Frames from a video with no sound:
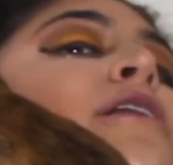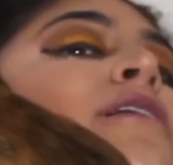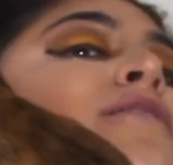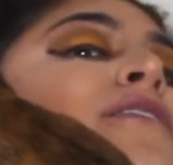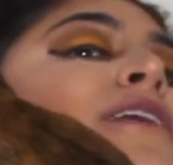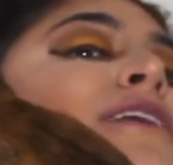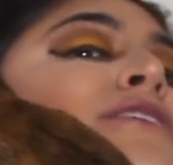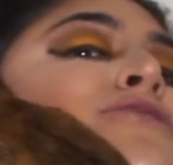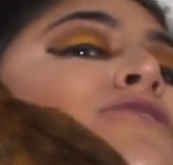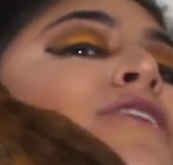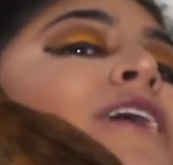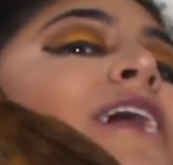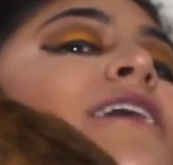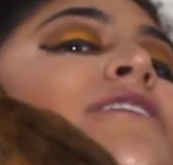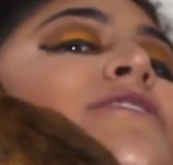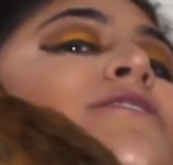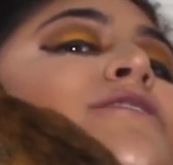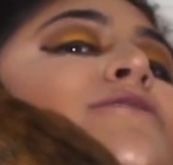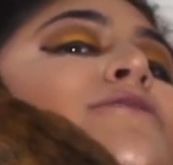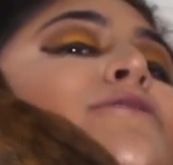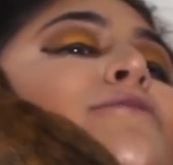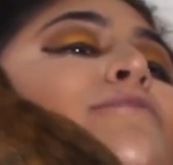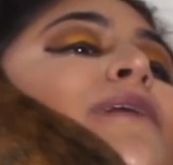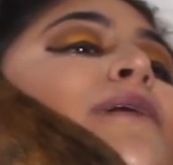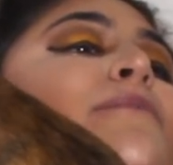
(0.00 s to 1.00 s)
I tried
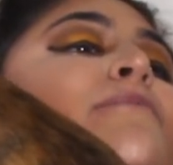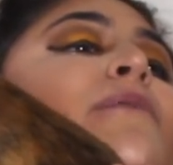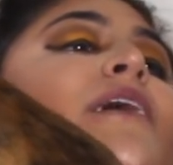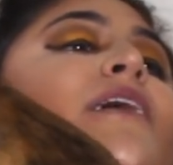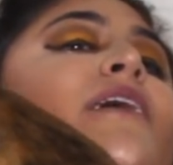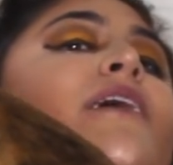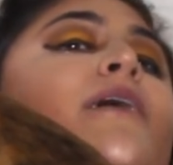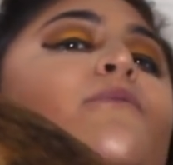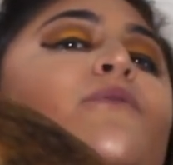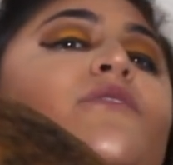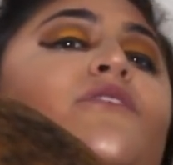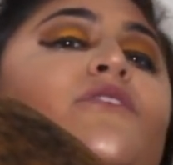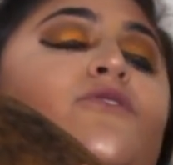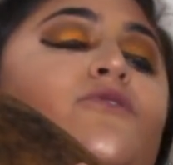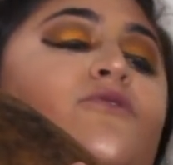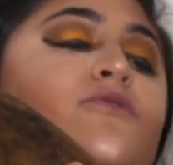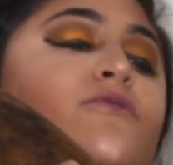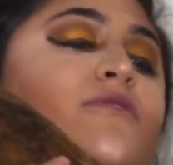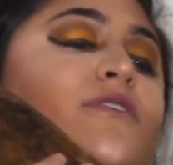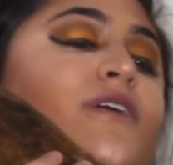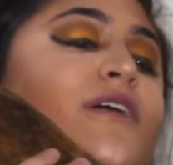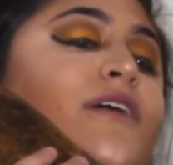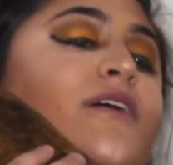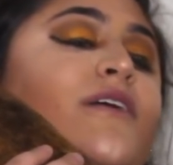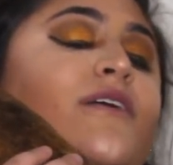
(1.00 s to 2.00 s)
to do my makeup with the Dua.